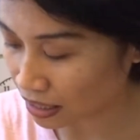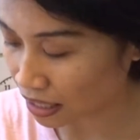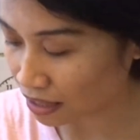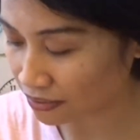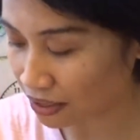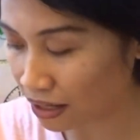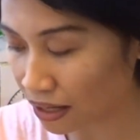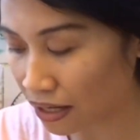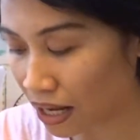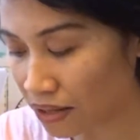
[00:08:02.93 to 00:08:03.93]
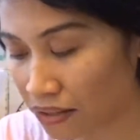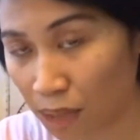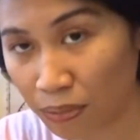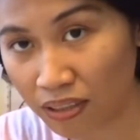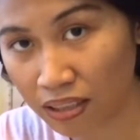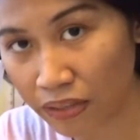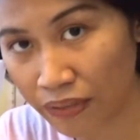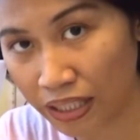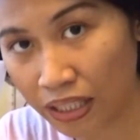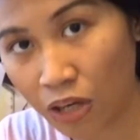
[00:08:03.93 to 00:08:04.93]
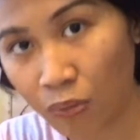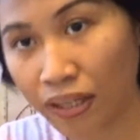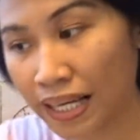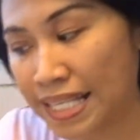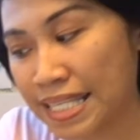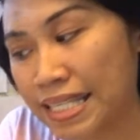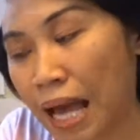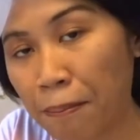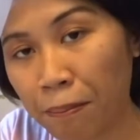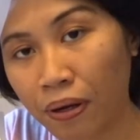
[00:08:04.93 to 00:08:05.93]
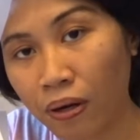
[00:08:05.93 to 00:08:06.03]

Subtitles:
I have another type of activity now where they stamp